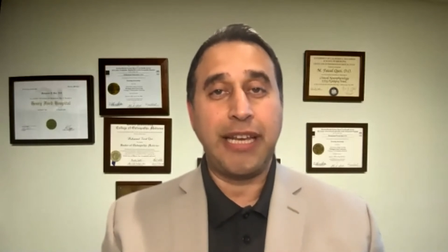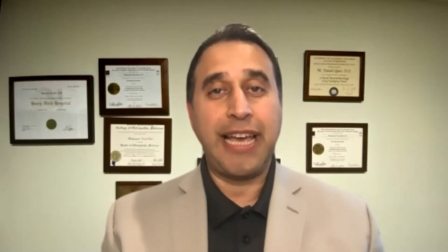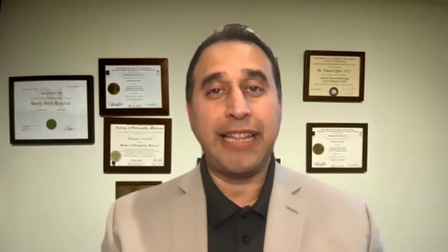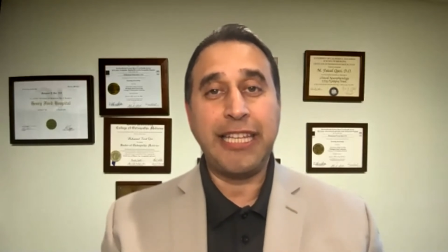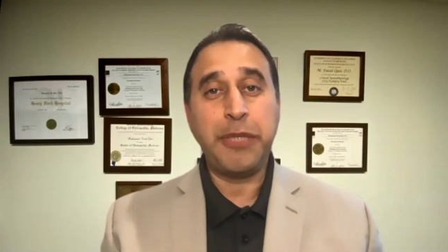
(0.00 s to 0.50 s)

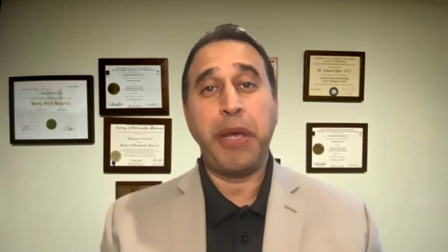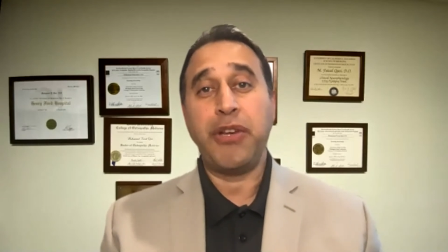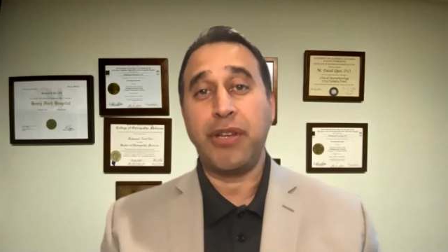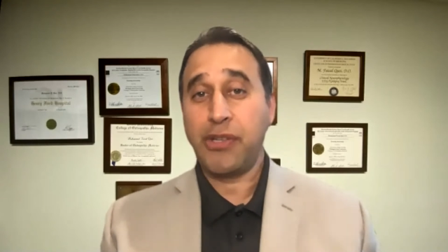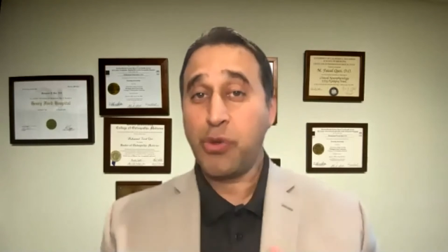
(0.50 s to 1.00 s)
And this
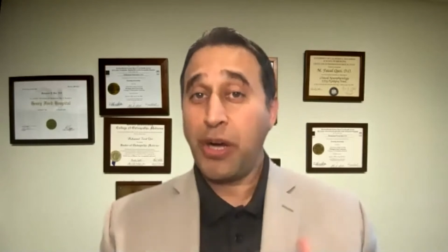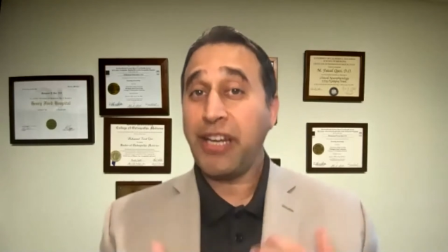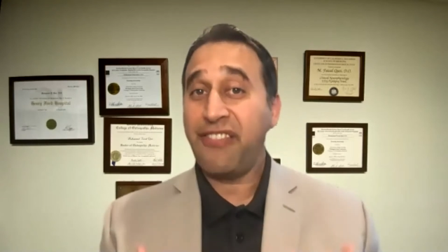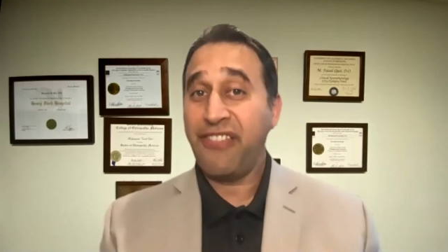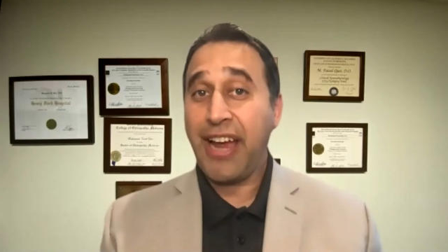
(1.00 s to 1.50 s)
patient is quite
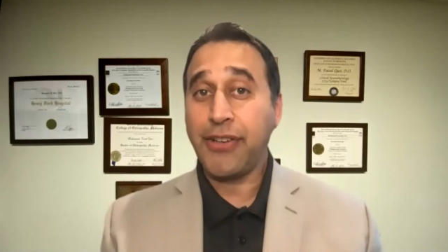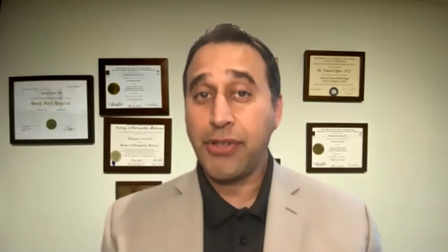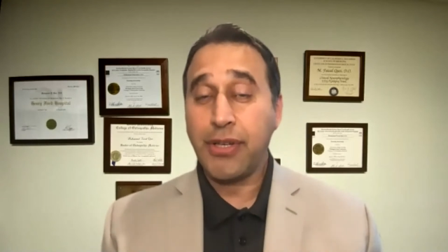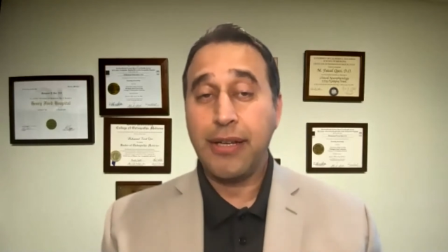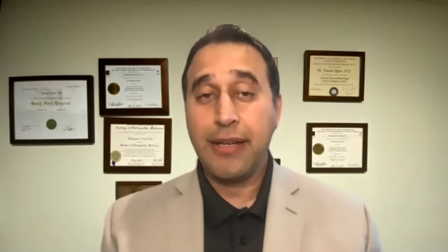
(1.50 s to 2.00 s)

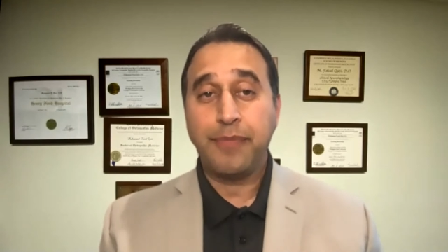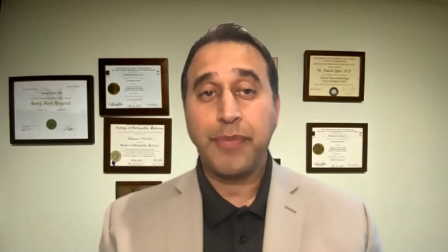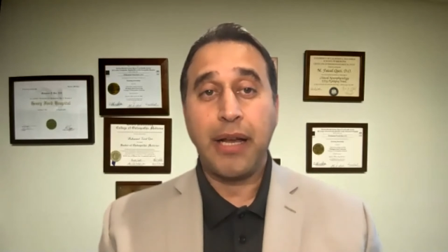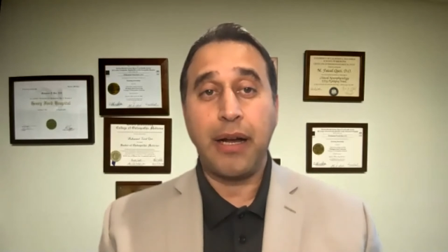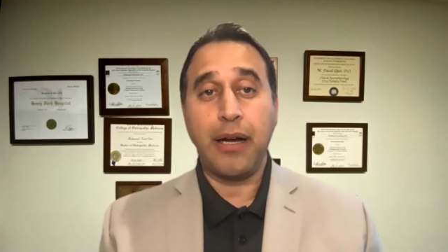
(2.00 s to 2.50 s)
advanced
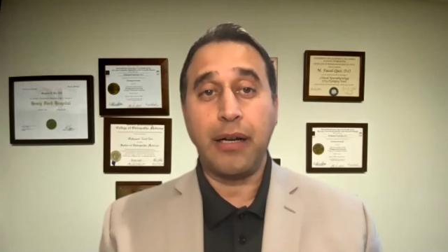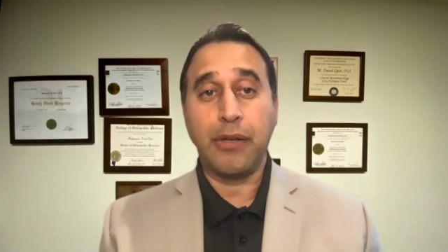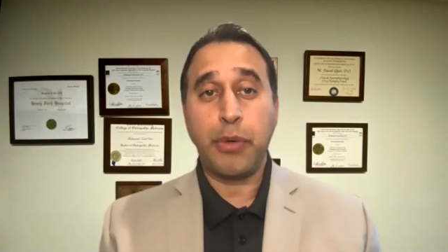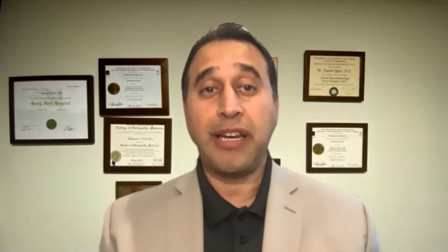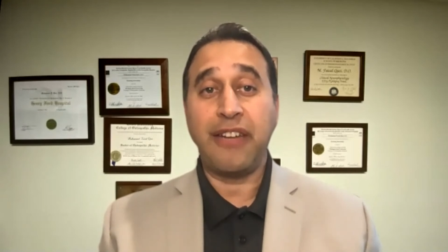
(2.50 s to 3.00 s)

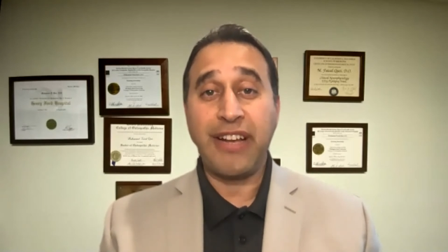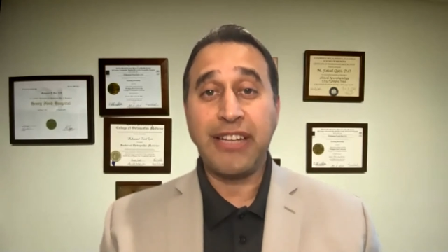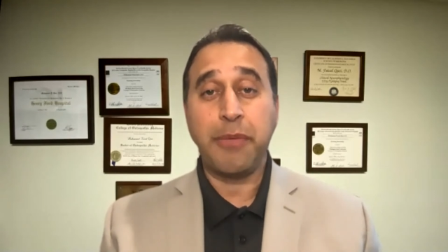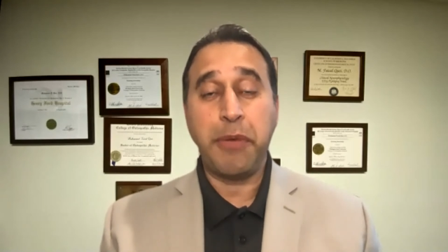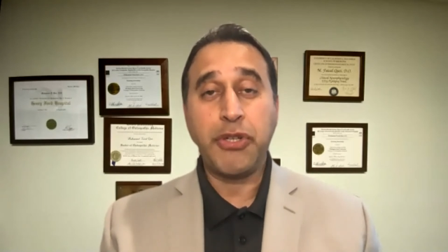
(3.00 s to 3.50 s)

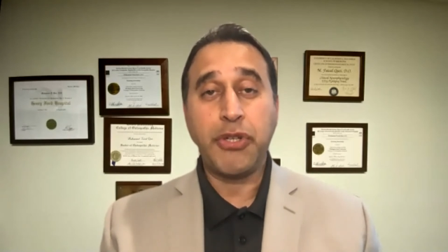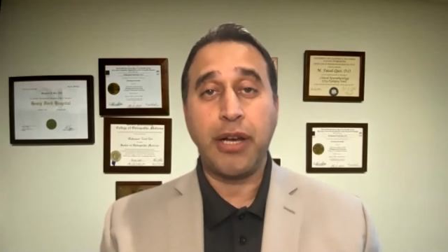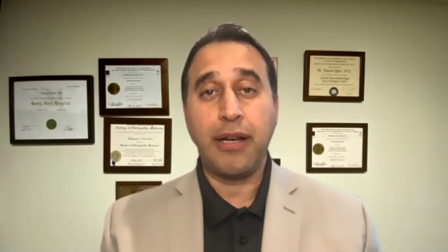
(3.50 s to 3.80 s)
dementia.